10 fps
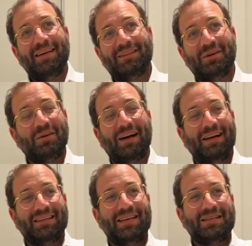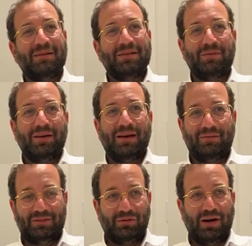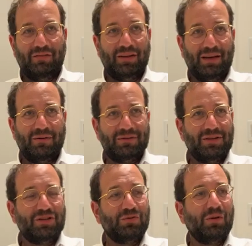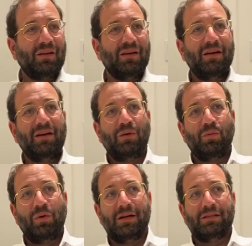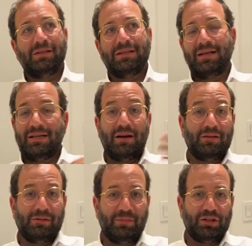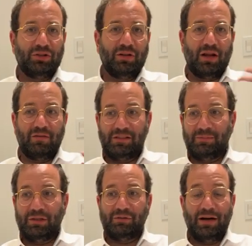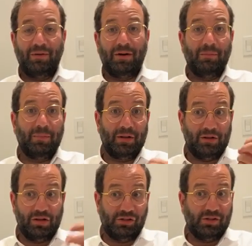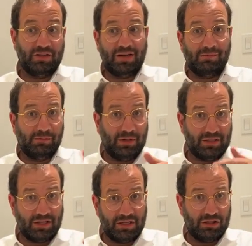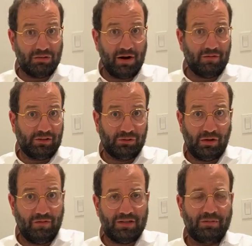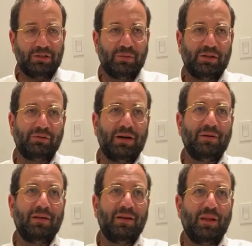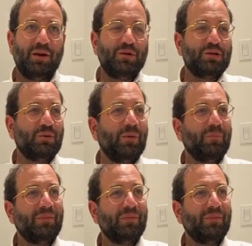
So as I said this week, I was traveling and I was in a shul where it's not a very big shul, not a very big crowd, but during the summer months, because the travelers, the Rav has a much bigger crowd than usual.